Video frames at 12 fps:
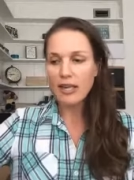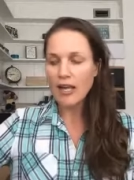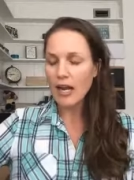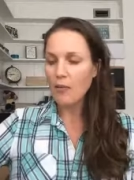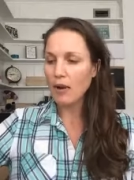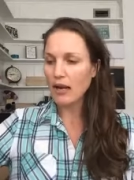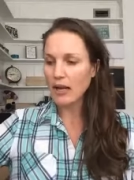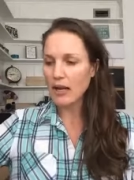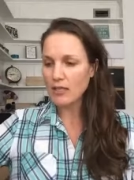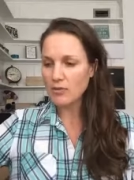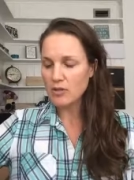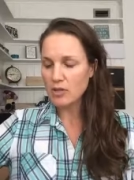and I want to
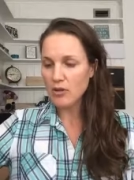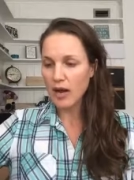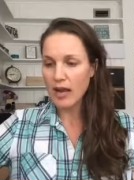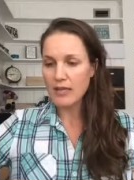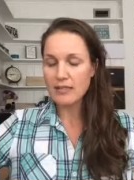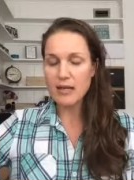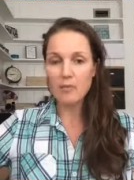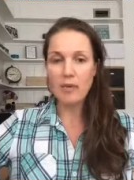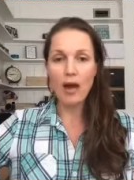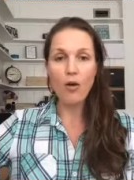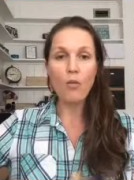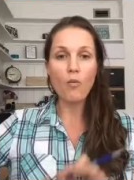connect with you guys
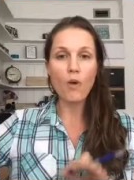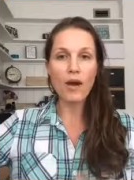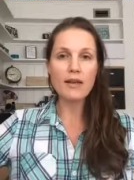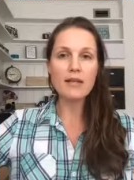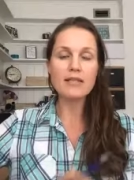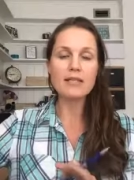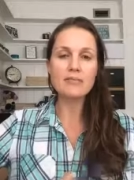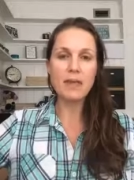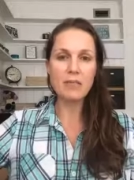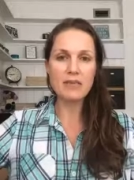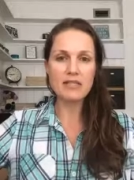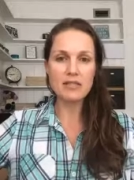about what did my
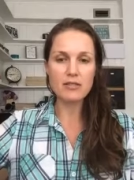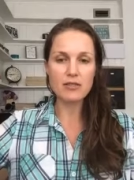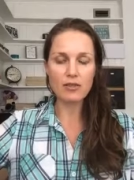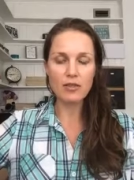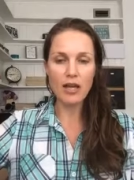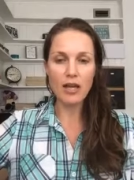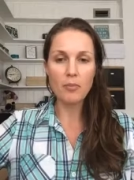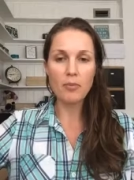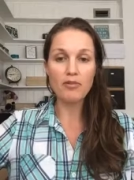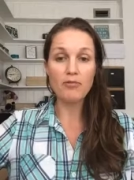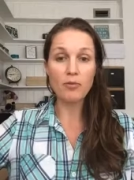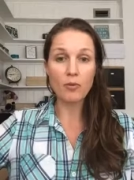business look like
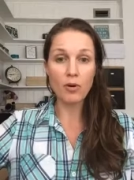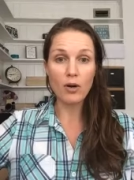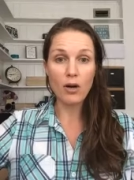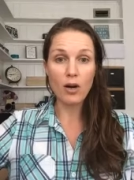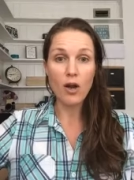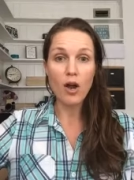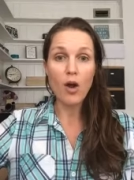before